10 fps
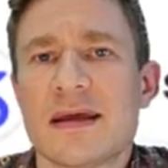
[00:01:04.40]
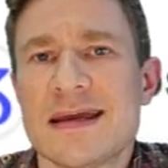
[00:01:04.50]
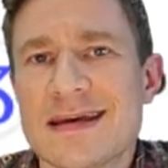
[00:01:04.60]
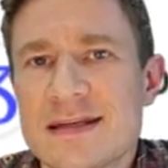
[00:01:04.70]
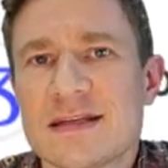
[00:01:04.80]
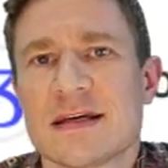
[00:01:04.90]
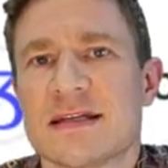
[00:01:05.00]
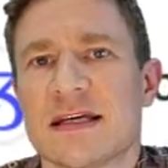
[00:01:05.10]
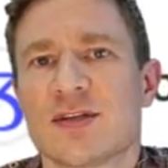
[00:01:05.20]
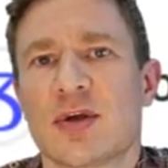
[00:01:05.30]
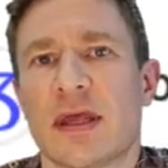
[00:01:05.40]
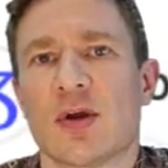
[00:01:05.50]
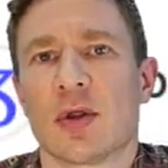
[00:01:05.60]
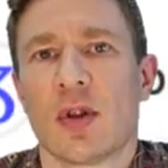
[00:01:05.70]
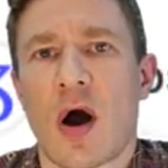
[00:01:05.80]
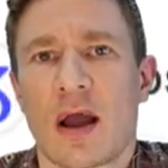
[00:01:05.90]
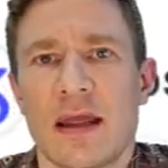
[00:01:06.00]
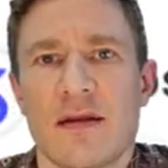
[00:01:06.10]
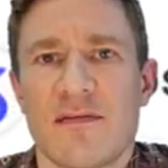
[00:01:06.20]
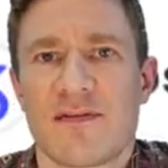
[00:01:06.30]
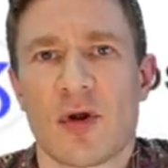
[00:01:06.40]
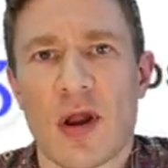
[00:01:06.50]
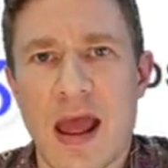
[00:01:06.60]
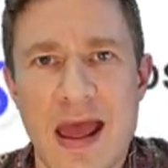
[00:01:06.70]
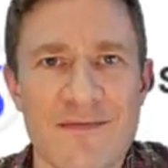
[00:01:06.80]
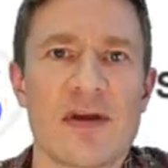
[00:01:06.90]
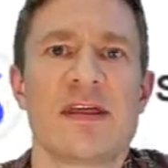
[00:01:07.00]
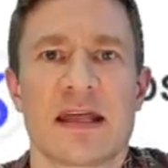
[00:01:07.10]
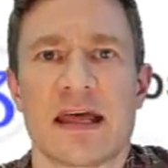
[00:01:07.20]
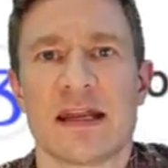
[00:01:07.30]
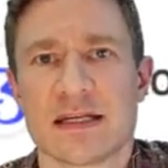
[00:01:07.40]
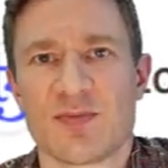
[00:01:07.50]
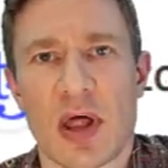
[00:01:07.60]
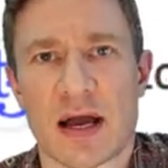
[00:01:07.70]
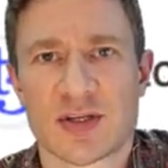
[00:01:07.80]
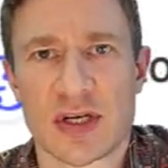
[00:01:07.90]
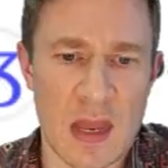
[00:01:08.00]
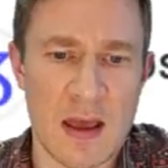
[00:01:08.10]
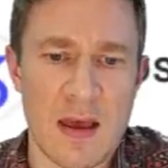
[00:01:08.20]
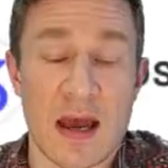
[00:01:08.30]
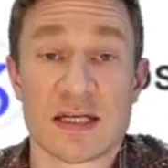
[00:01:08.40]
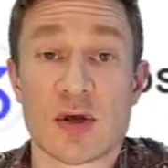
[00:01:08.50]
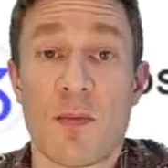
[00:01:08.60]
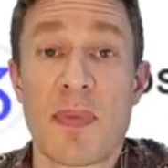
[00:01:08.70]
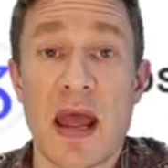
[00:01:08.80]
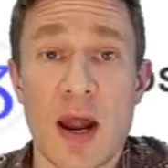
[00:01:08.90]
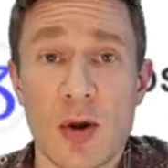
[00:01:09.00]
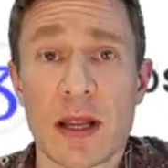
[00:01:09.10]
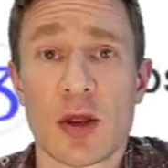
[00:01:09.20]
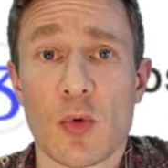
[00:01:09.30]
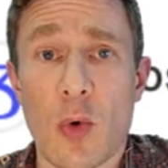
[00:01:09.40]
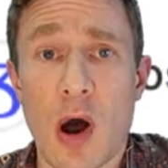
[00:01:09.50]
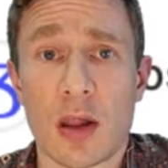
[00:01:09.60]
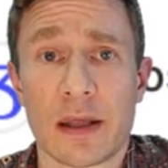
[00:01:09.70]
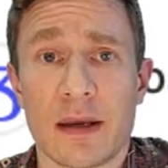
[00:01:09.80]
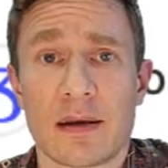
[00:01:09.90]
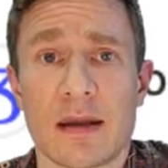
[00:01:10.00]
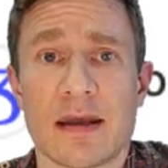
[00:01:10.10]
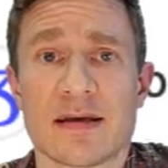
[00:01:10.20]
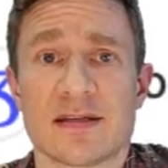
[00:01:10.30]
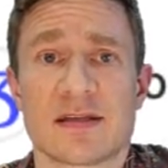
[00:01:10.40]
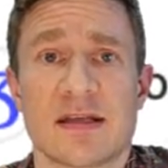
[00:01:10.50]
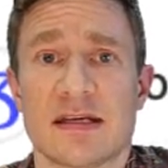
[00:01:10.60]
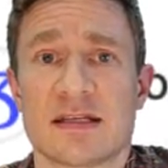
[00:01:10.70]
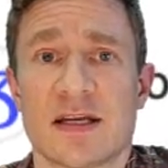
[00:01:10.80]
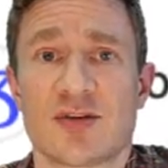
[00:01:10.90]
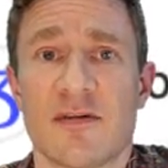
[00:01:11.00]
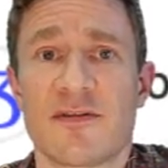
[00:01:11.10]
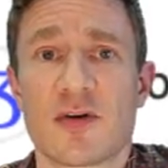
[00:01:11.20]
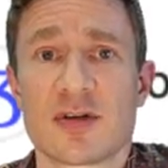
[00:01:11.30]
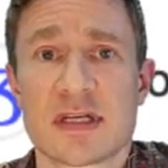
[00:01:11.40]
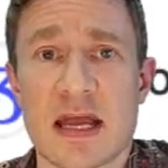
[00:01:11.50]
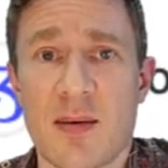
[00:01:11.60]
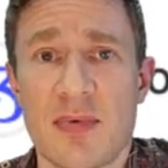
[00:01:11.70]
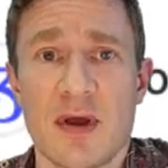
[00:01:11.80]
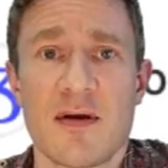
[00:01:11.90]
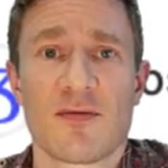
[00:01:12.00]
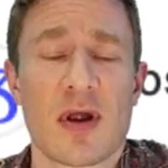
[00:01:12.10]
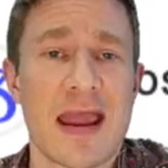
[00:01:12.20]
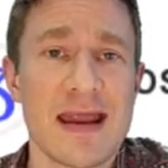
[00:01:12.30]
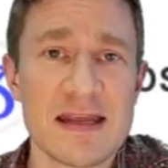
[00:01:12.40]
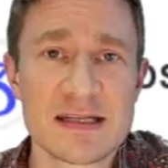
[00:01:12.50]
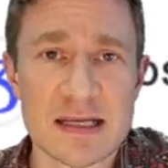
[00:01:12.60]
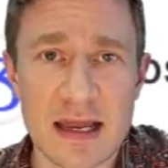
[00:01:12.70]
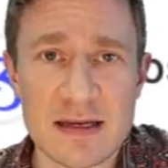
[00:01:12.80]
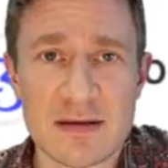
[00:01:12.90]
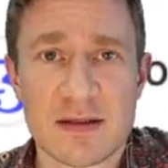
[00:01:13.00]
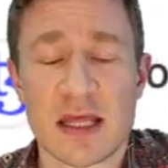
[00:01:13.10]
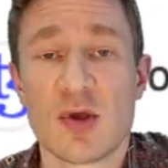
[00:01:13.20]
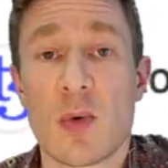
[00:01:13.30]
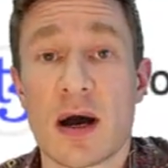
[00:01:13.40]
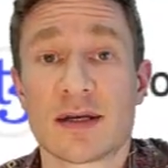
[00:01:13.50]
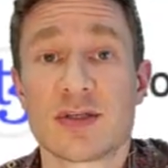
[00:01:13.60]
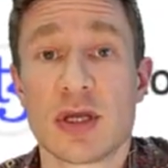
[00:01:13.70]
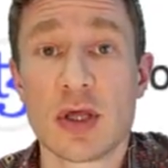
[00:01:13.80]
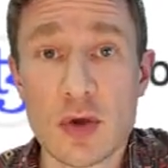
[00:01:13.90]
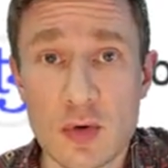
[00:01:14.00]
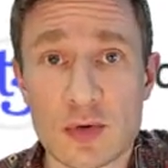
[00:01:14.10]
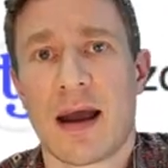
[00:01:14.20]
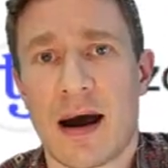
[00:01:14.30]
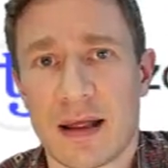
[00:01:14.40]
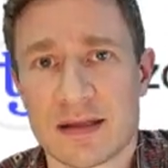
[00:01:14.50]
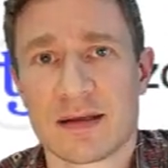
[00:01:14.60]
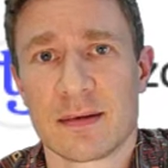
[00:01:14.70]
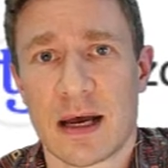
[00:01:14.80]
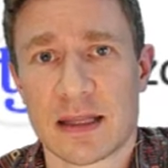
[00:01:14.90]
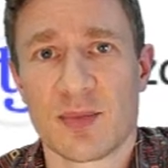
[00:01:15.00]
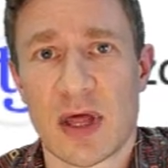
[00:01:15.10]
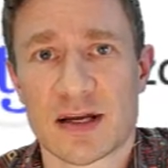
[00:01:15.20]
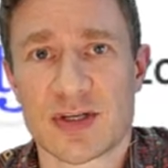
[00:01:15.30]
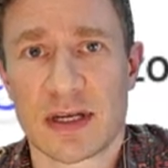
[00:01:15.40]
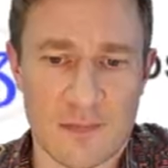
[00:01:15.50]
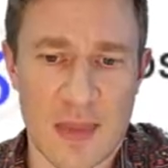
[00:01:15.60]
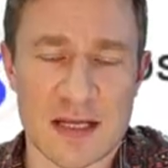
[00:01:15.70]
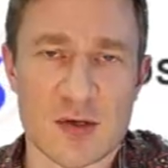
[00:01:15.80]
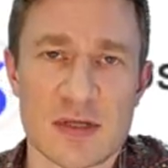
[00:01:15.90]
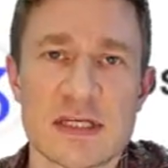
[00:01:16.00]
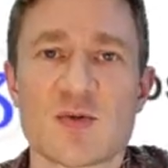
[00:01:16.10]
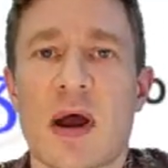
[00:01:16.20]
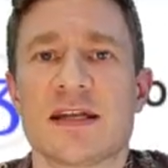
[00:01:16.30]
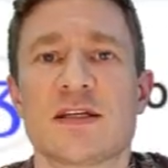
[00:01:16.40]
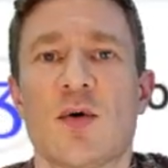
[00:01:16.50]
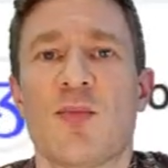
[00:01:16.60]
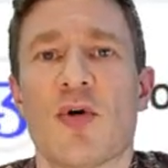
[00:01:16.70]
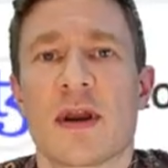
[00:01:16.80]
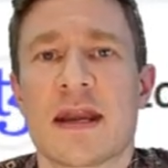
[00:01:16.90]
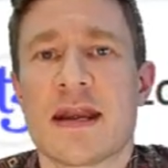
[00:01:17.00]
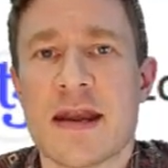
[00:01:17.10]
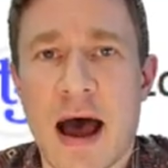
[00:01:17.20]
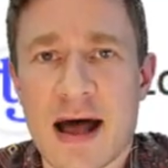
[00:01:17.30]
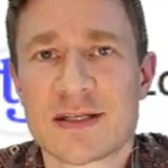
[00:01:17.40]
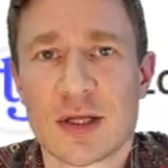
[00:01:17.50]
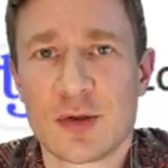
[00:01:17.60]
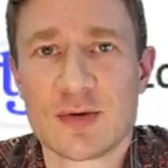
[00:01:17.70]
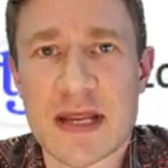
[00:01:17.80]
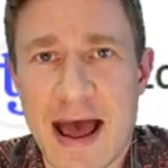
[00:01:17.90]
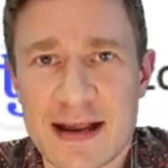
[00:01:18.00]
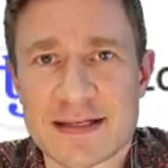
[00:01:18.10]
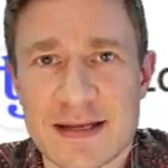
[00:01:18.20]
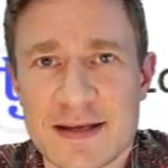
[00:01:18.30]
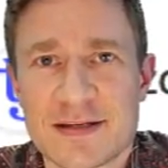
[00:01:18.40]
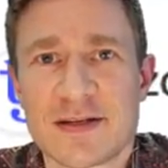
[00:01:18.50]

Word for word: is essentially your login for everything that is blockchain. And so pairing your wallet is the essential first step for any site that you want to use on the, on the blockchain. And so this is why it's so important not to lose access